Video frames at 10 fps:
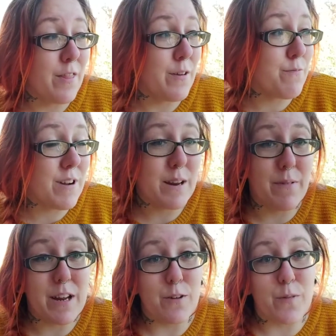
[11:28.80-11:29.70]
They're really,
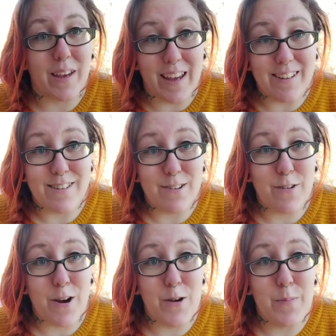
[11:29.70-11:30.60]
really good for kids to
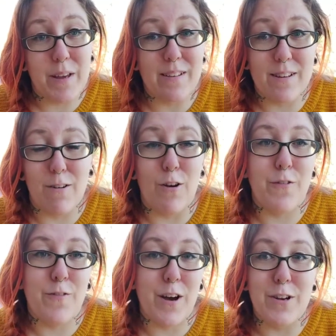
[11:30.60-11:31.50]
grow because they're a lot of
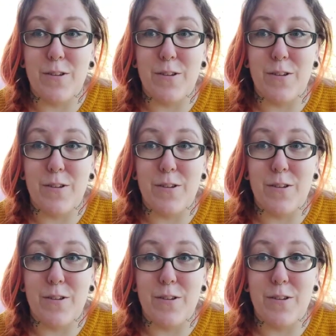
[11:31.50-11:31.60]
fun.